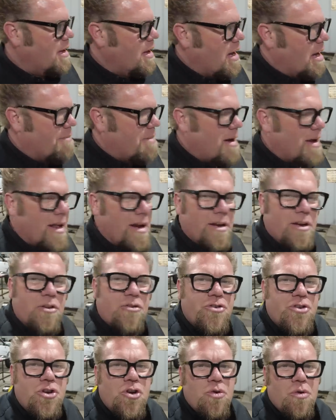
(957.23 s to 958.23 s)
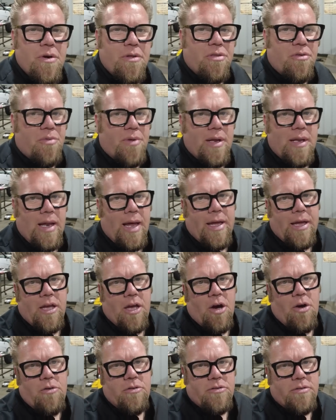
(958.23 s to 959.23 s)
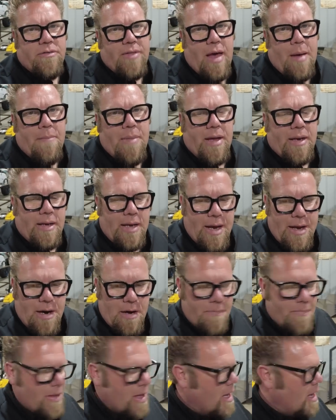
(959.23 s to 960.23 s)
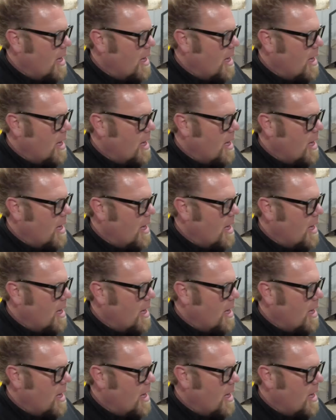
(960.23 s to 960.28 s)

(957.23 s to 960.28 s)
I'm probably going to do two or three light coats of that bed liner.